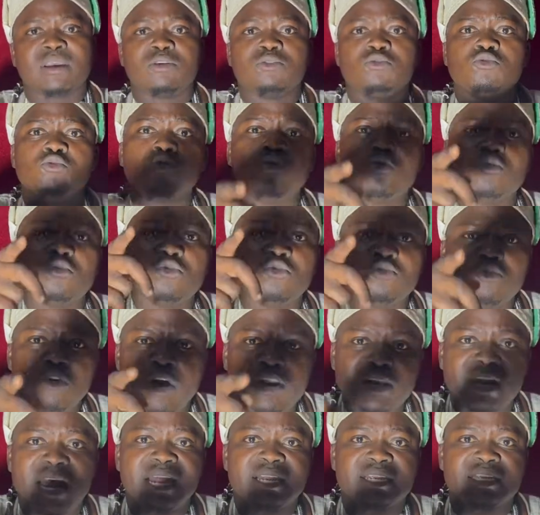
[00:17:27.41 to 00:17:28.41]
You
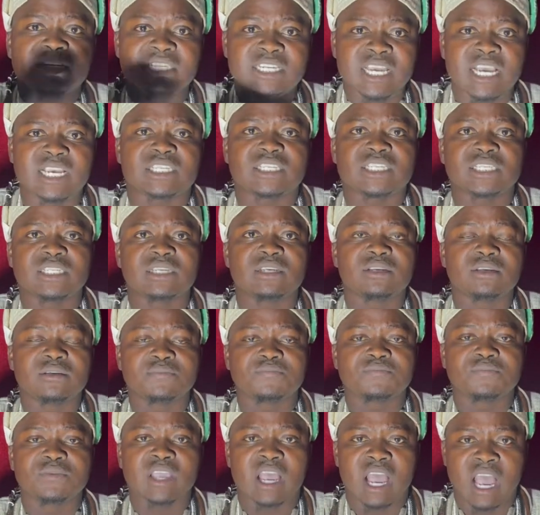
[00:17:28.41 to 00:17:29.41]
know that, yes,
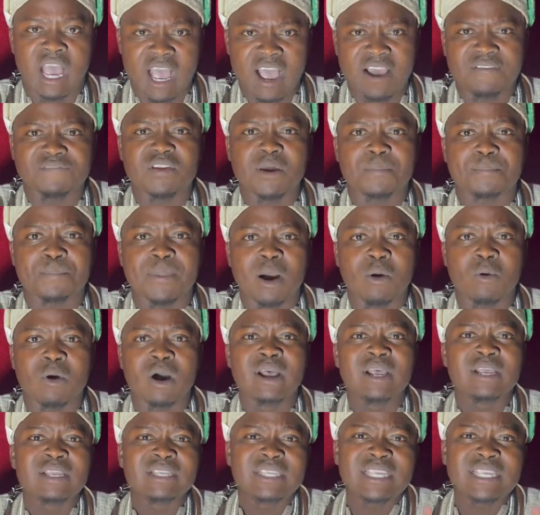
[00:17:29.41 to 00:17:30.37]
I have the power.